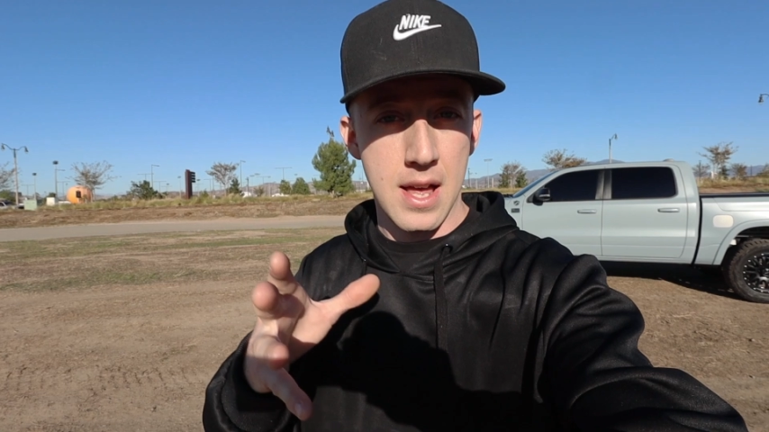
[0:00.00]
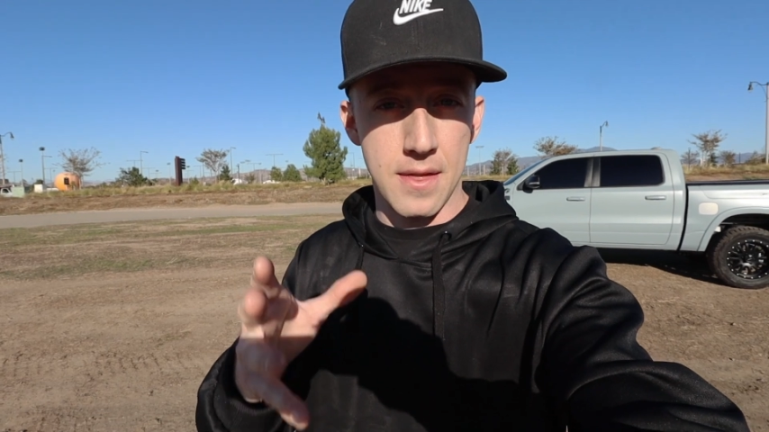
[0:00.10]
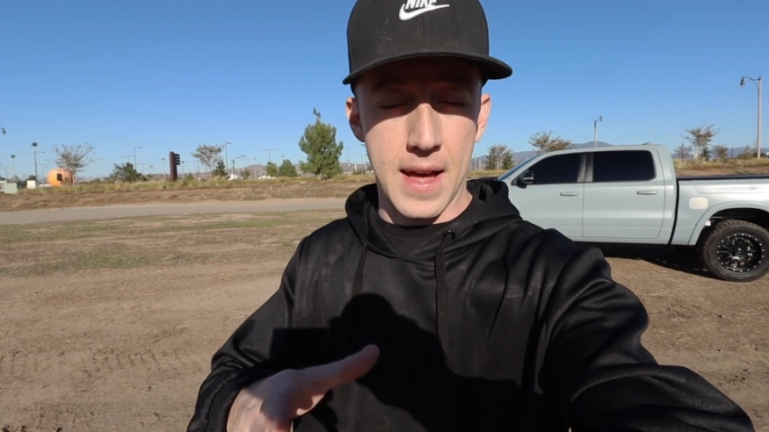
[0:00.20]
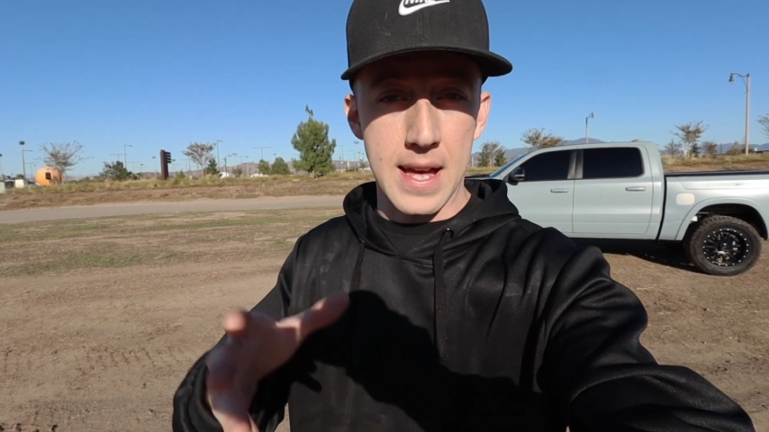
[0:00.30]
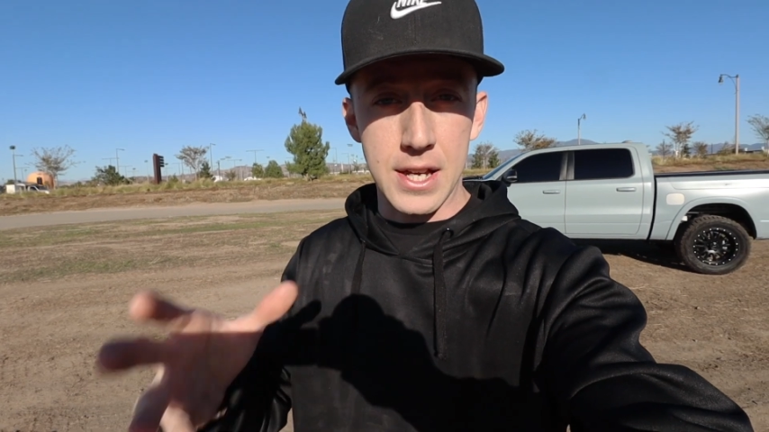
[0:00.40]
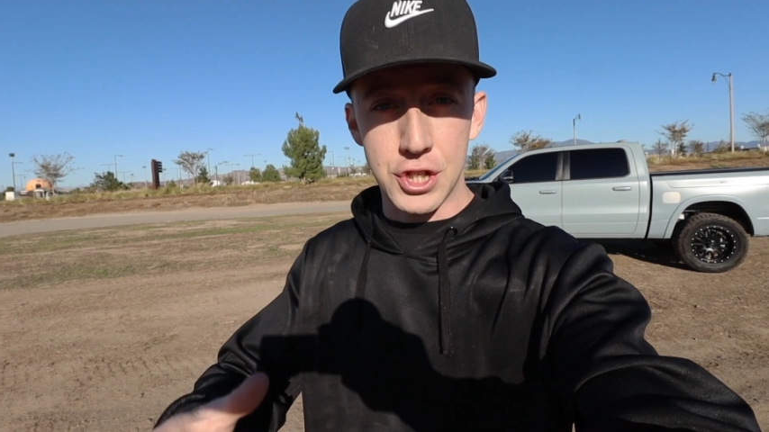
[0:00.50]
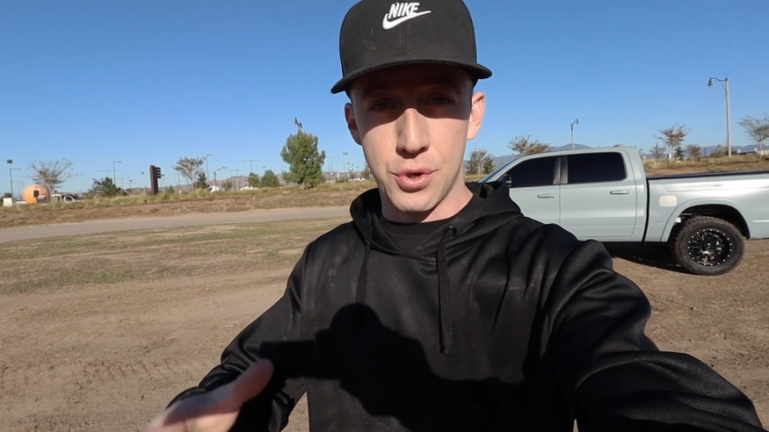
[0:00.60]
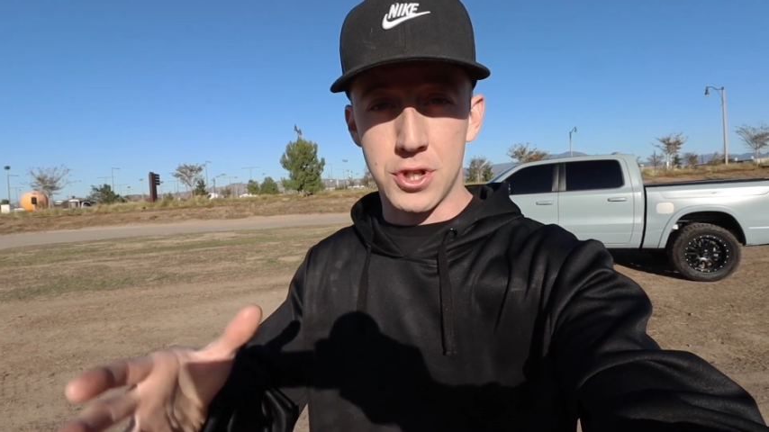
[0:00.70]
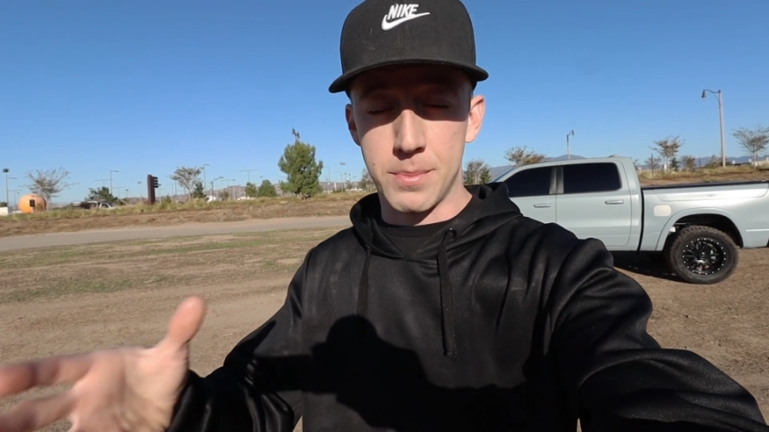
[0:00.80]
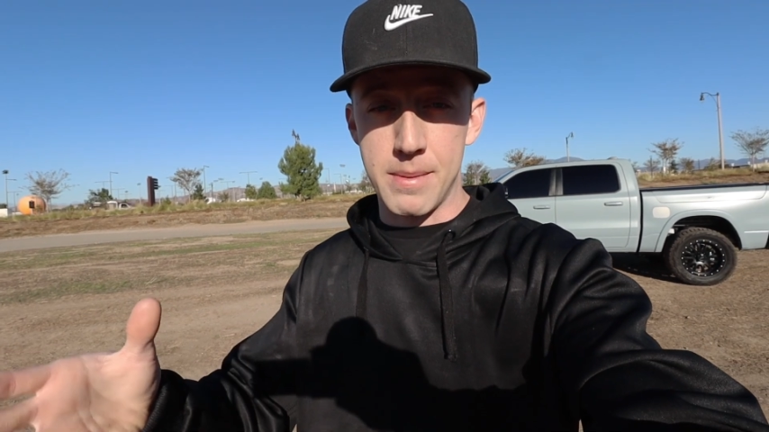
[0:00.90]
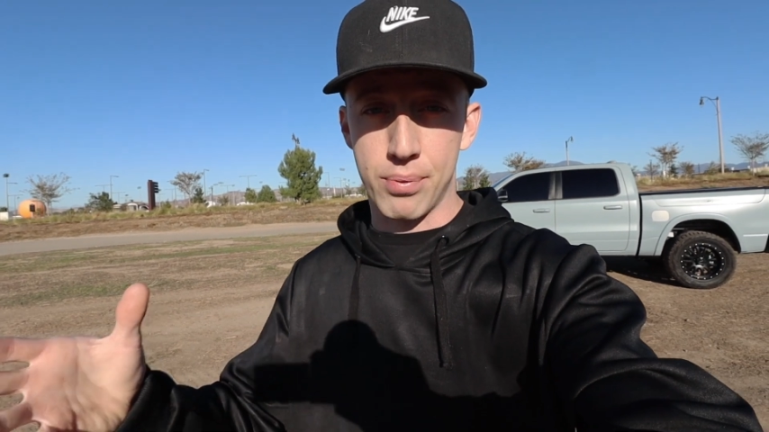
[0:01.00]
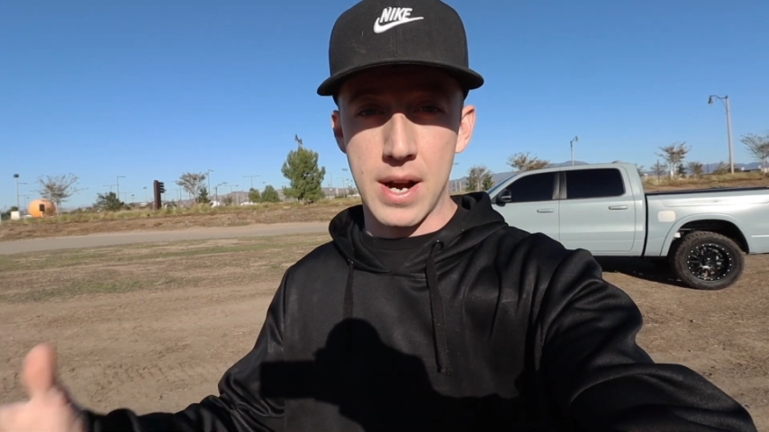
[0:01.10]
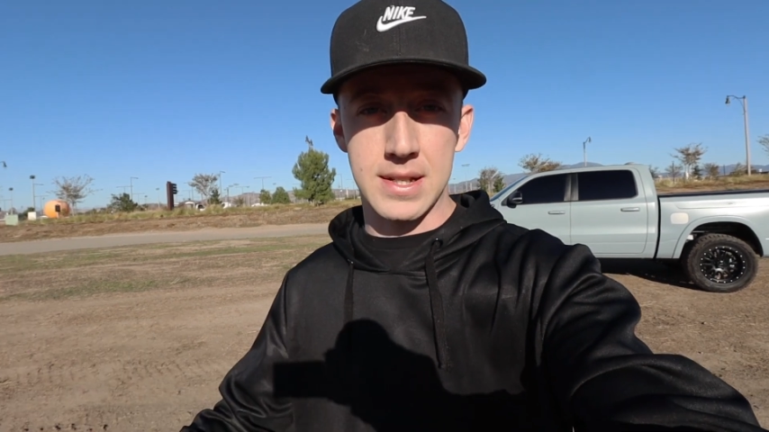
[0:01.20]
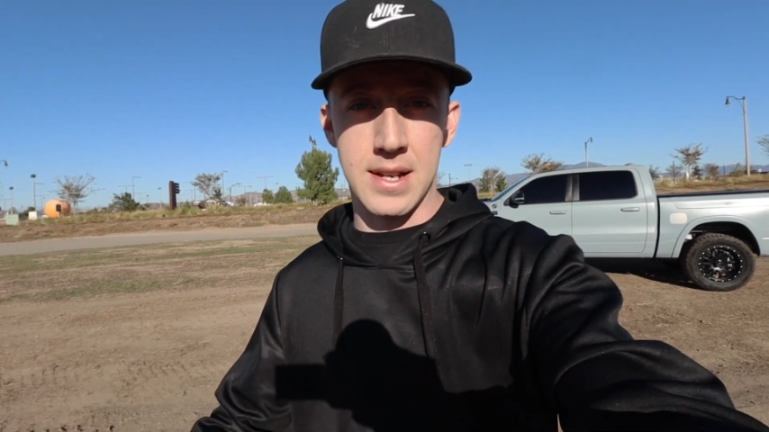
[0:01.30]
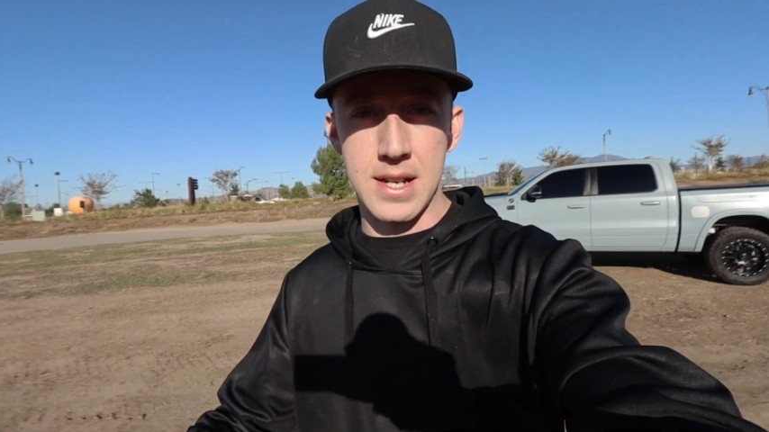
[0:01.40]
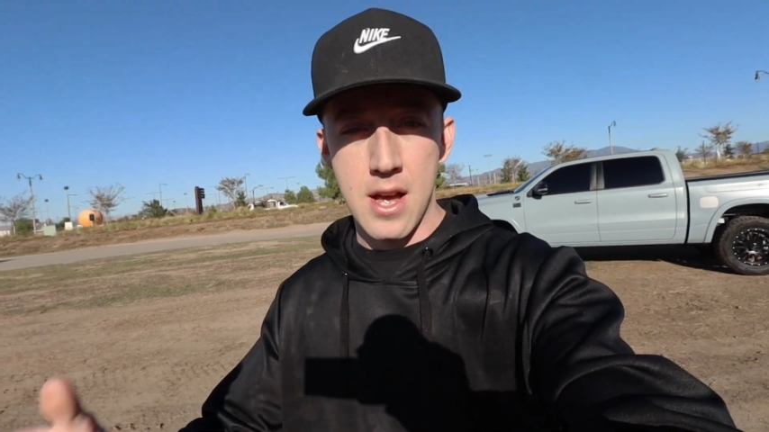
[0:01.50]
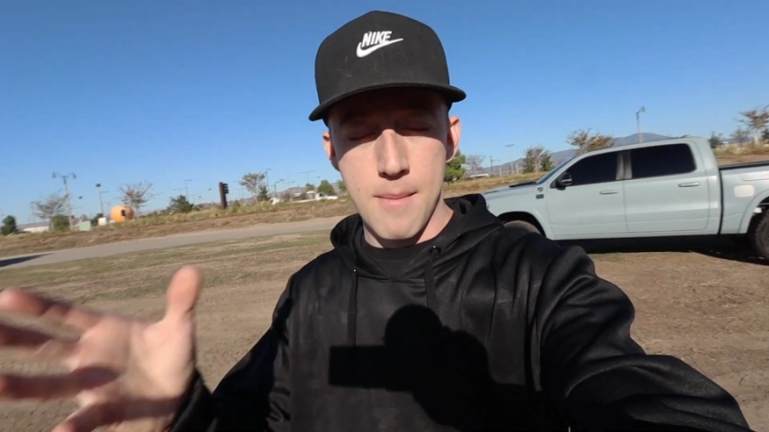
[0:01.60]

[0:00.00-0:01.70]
that issue to be present,